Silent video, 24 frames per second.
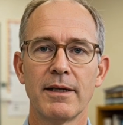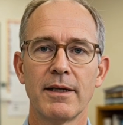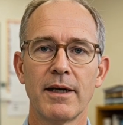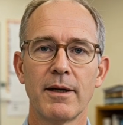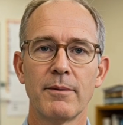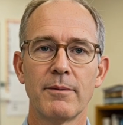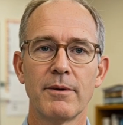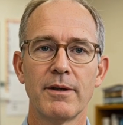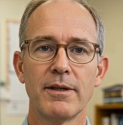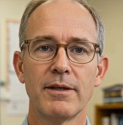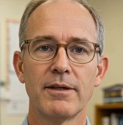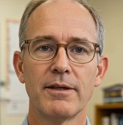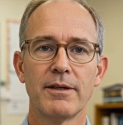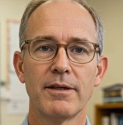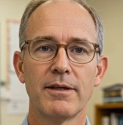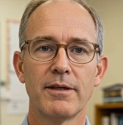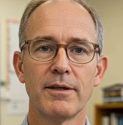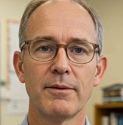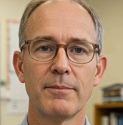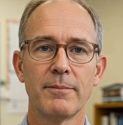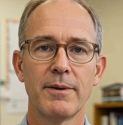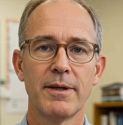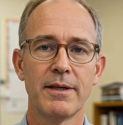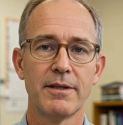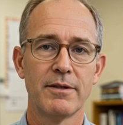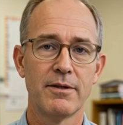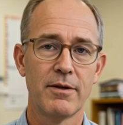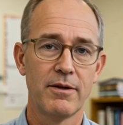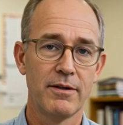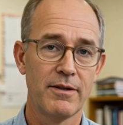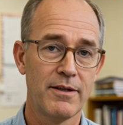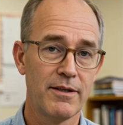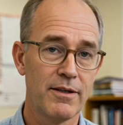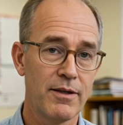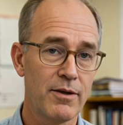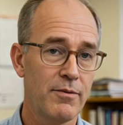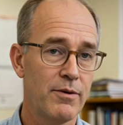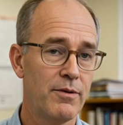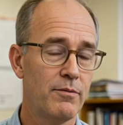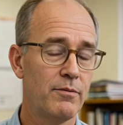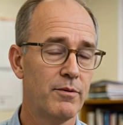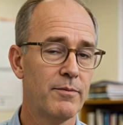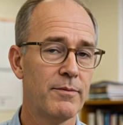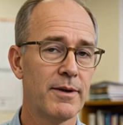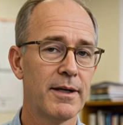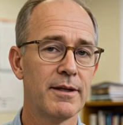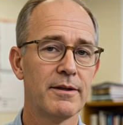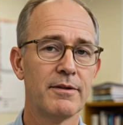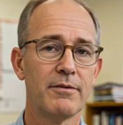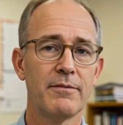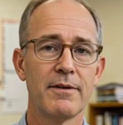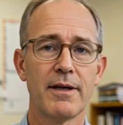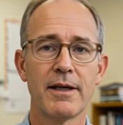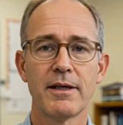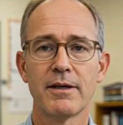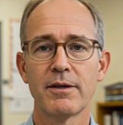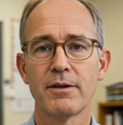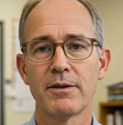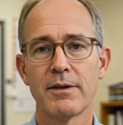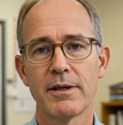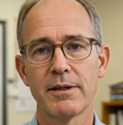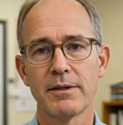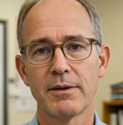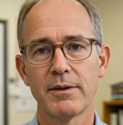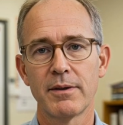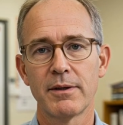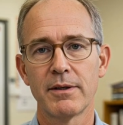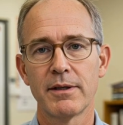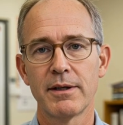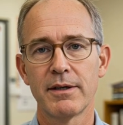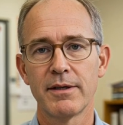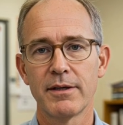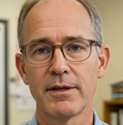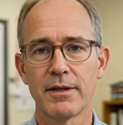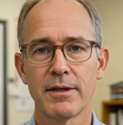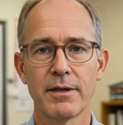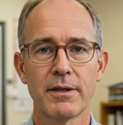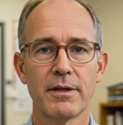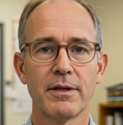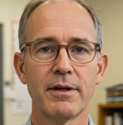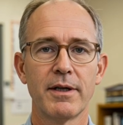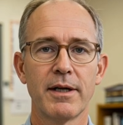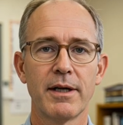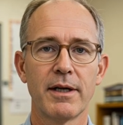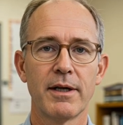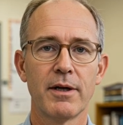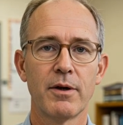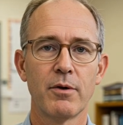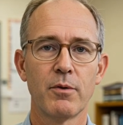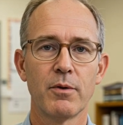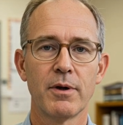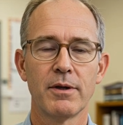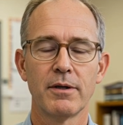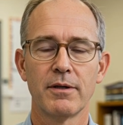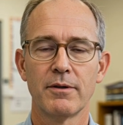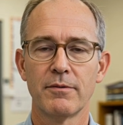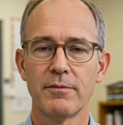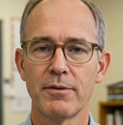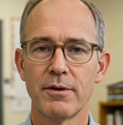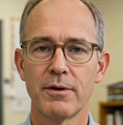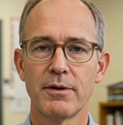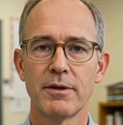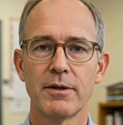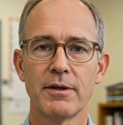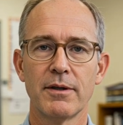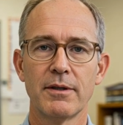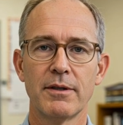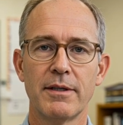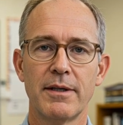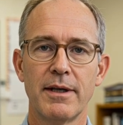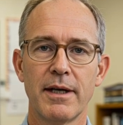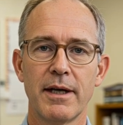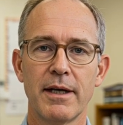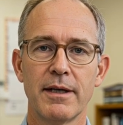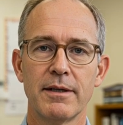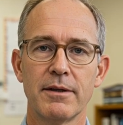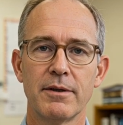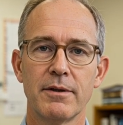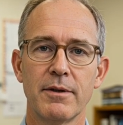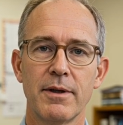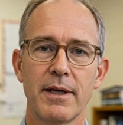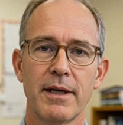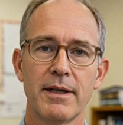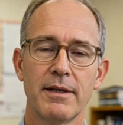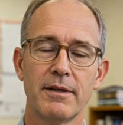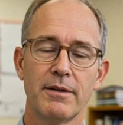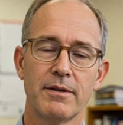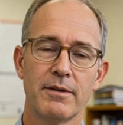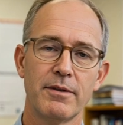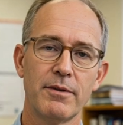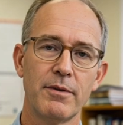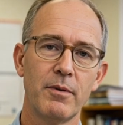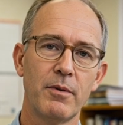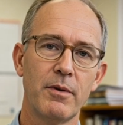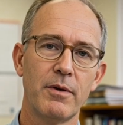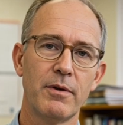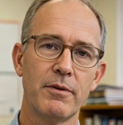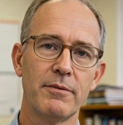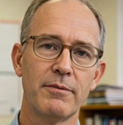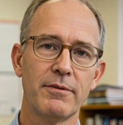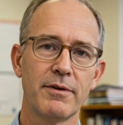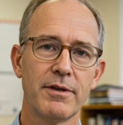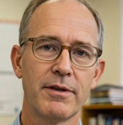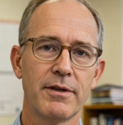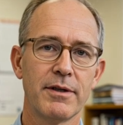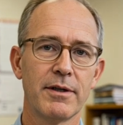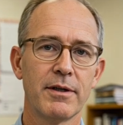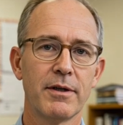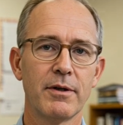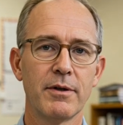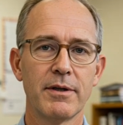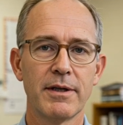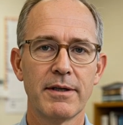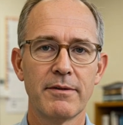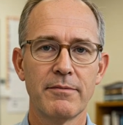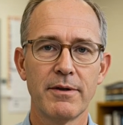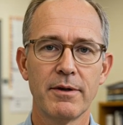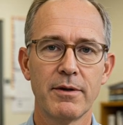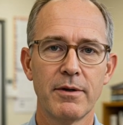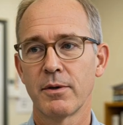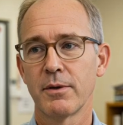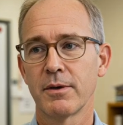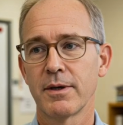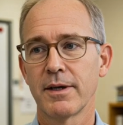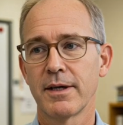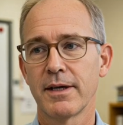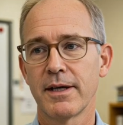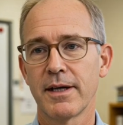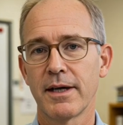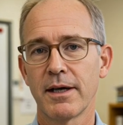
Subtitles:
Companies that depend on silver for manufacturing should consider whether futures contracts or physical inventory